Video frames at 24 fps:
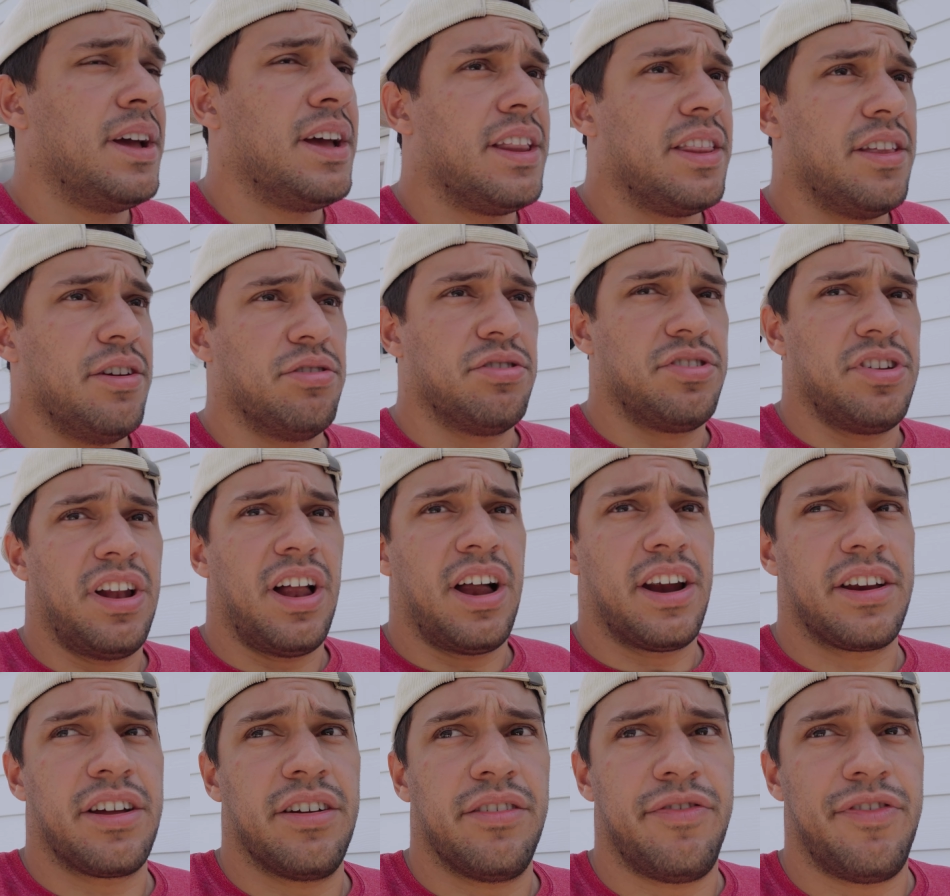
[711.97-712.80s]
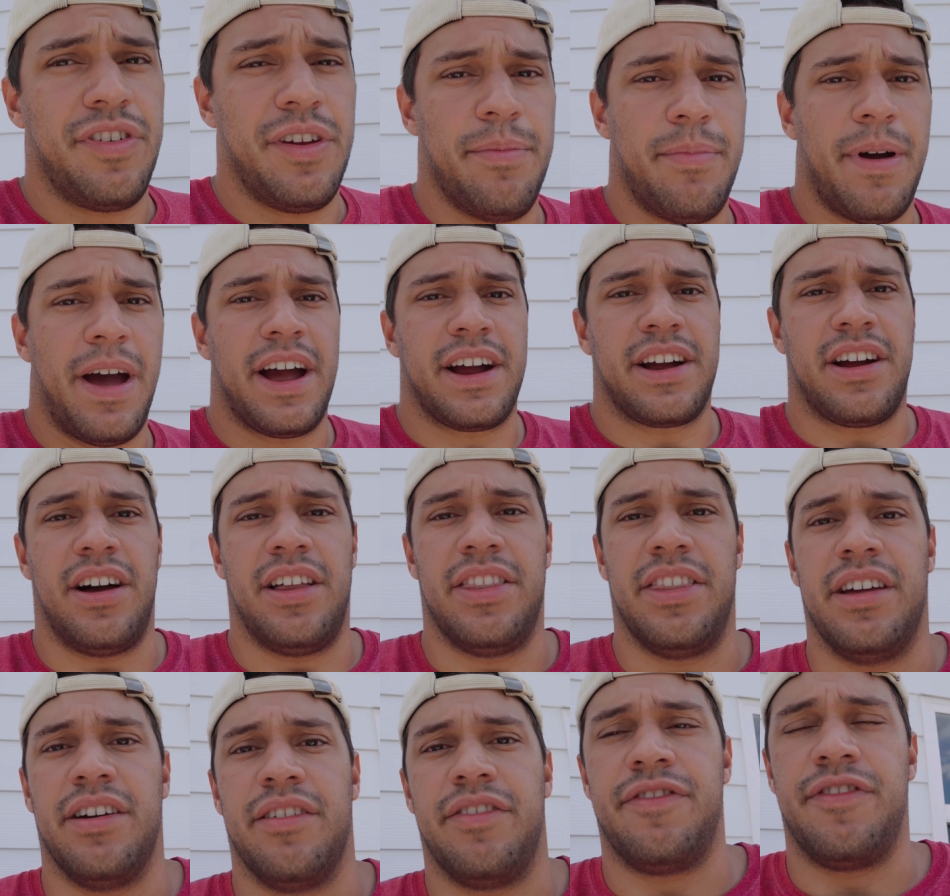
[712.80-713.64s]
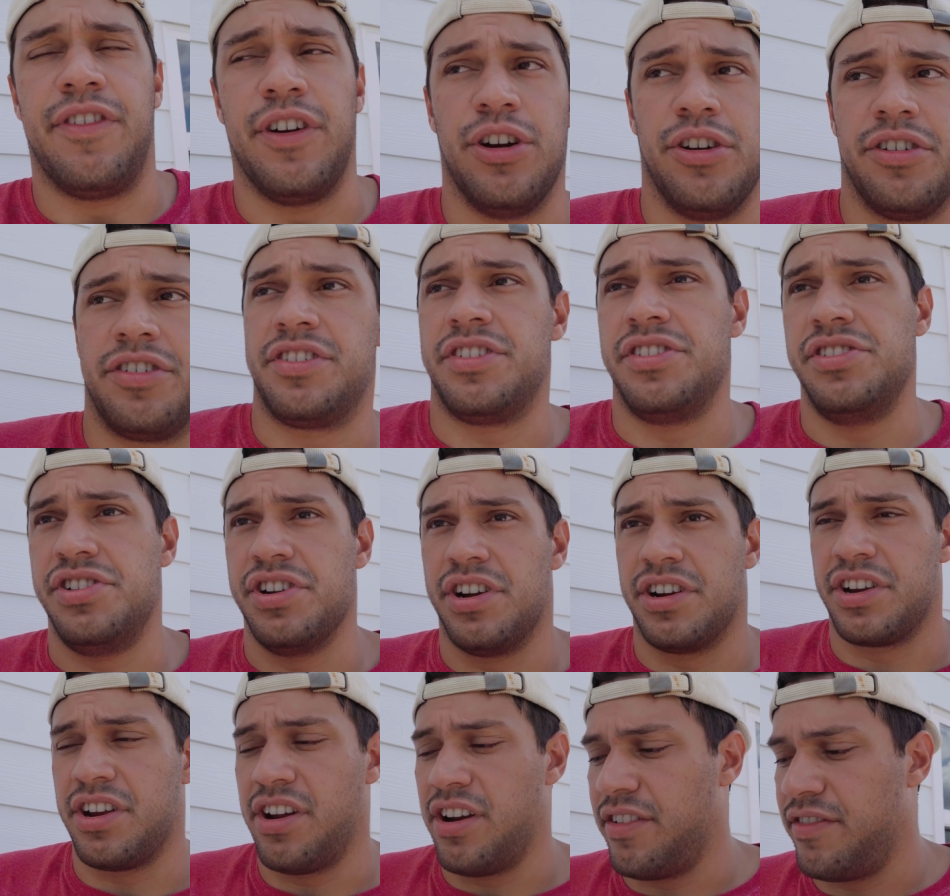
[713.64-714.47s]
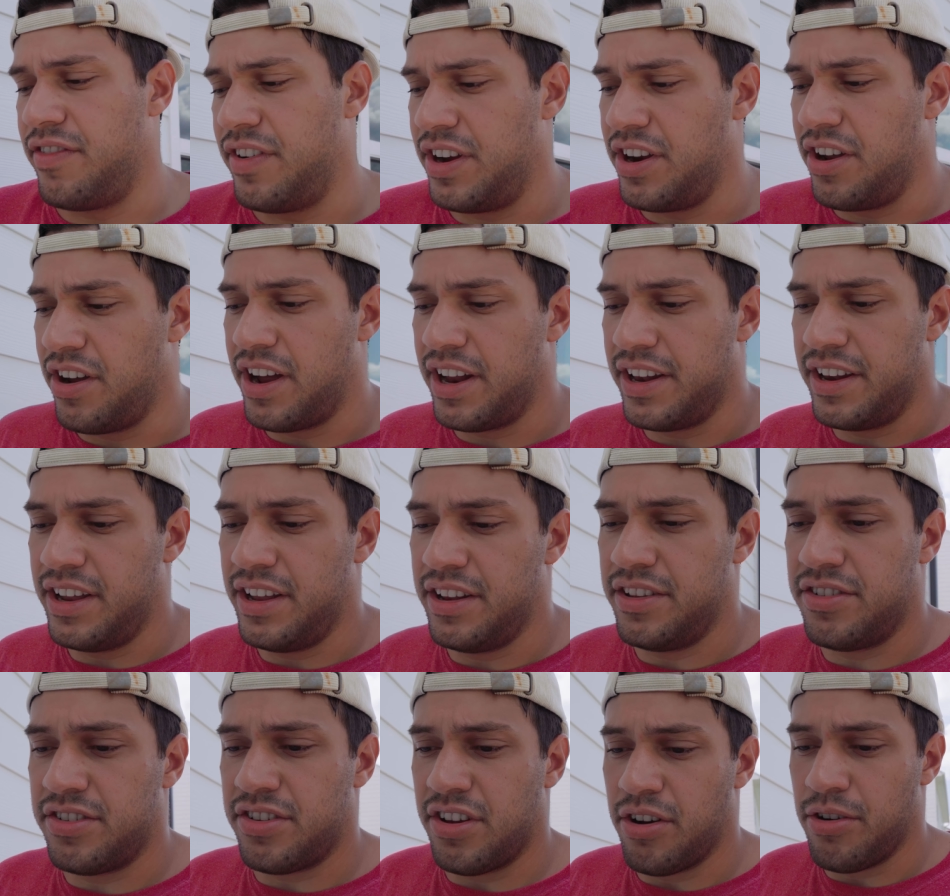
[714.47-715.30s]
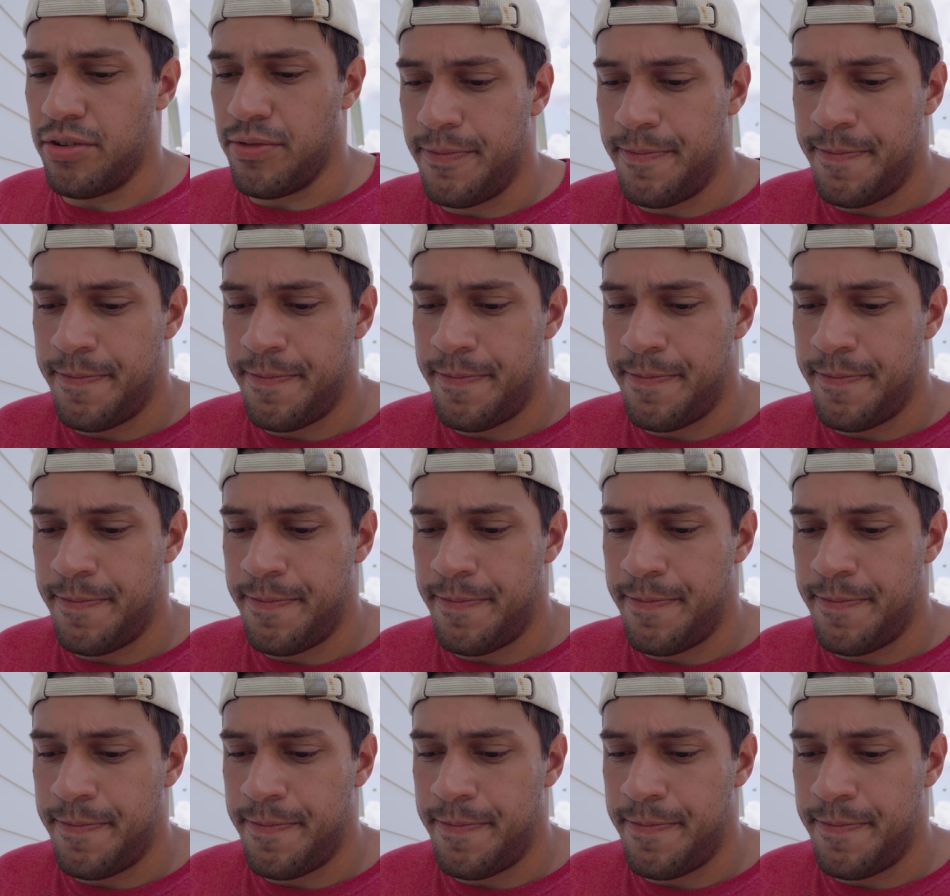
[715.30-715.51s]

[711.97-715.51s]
There was a lot of good feedback on the first junkyard video I did, so